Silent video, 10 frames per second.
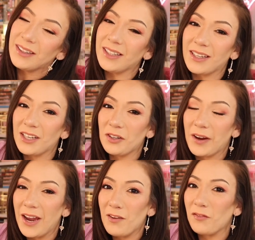I think, you know,
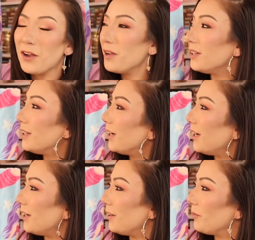I have
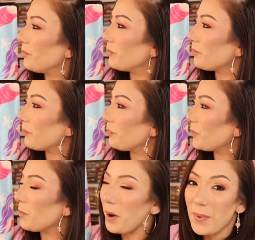um,
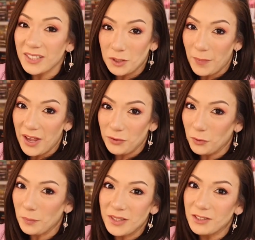my master
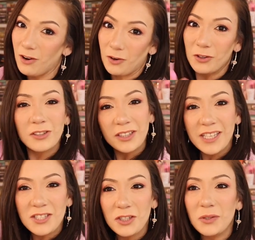bathroom, it's all
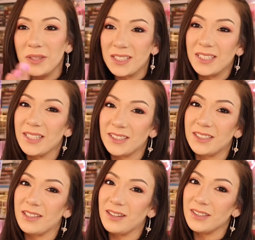girly too. It's
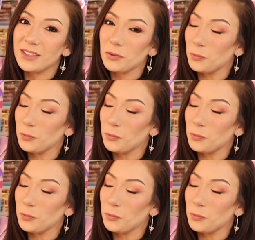connected to this